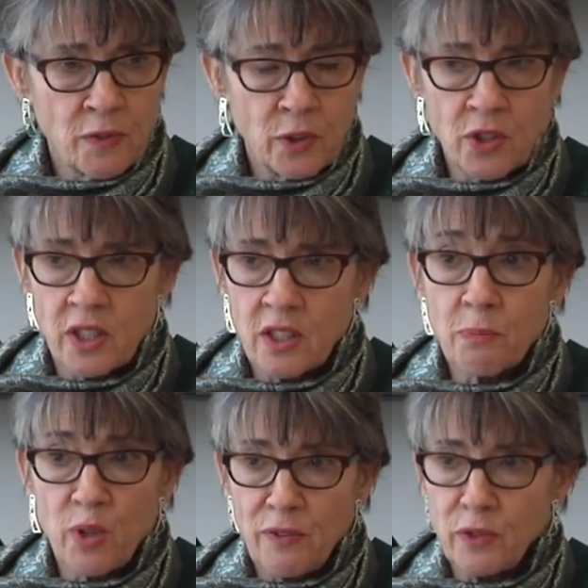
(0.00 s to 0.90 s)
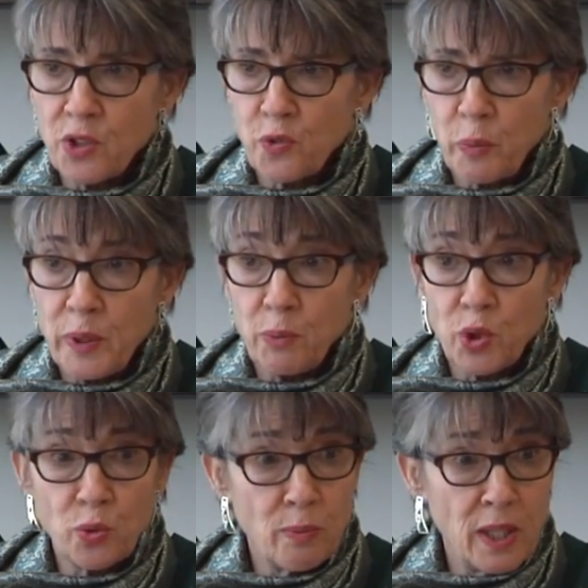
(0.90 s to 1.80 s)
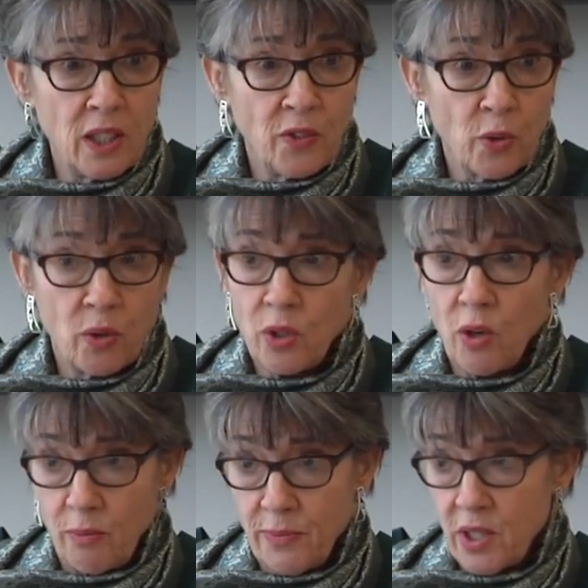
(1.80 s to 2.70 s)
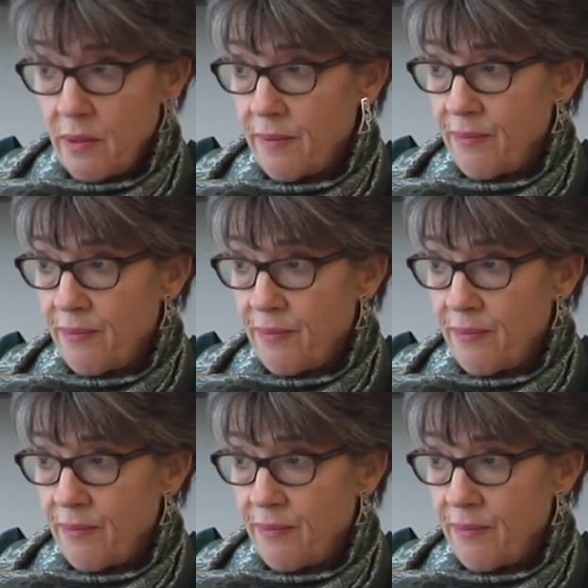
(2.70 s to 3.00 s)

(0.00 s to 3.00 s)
First is preference for people to remain in their own homes.